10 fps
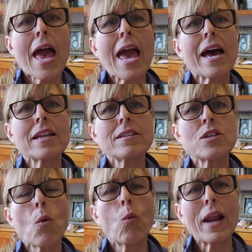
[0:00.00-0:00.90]
And
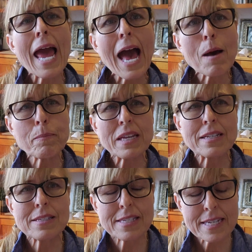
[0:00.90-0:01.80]
what
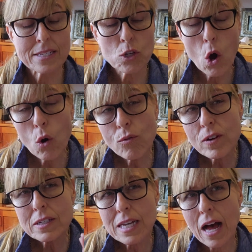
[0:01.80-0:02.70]
happens is
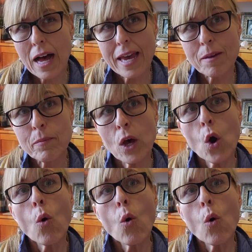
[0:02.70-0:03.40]
over time,